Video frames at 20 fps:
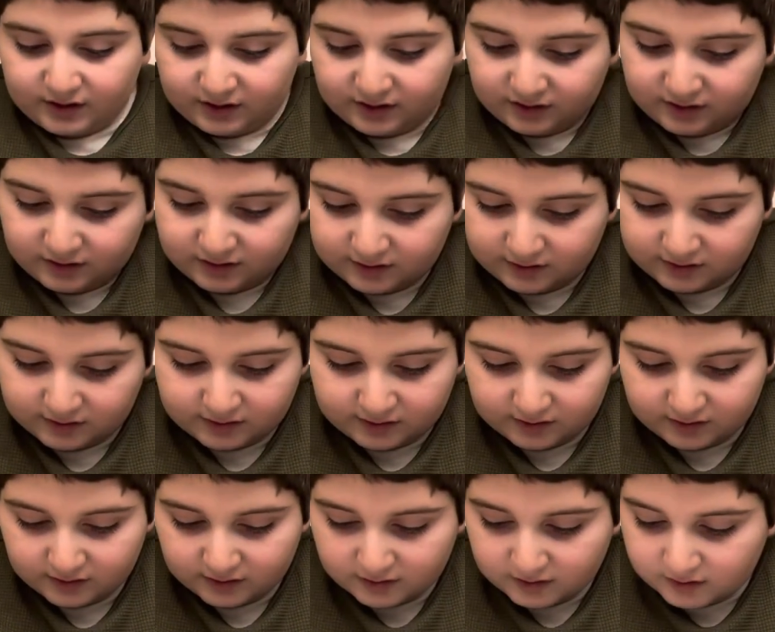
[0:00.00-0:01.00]

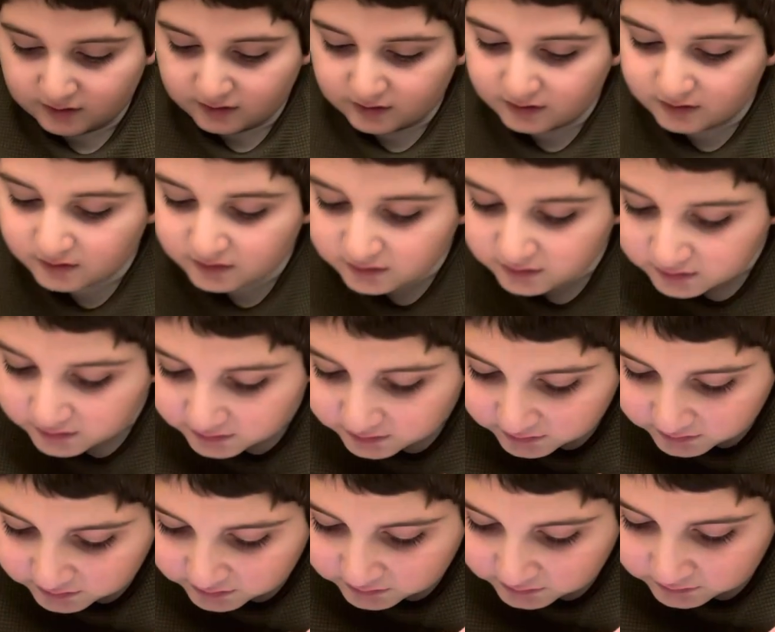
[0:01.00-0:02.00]

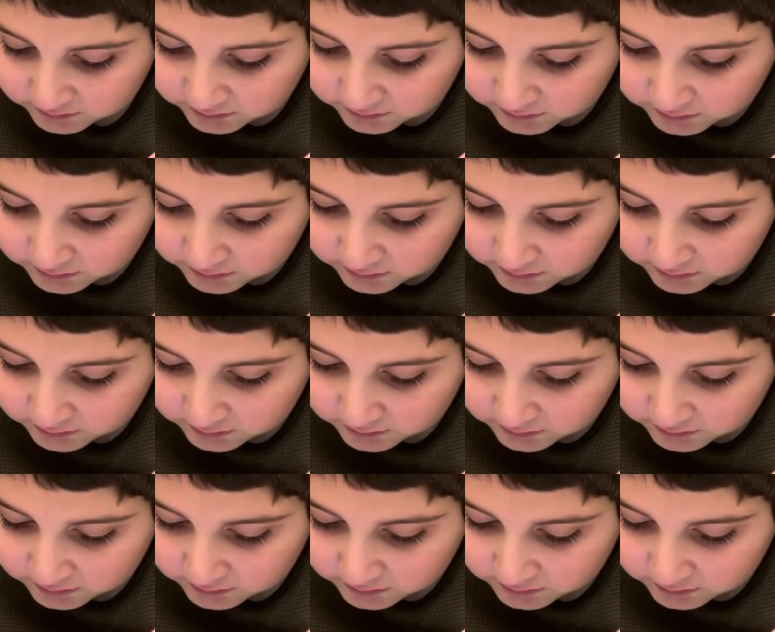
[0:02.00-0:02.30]
[no speech]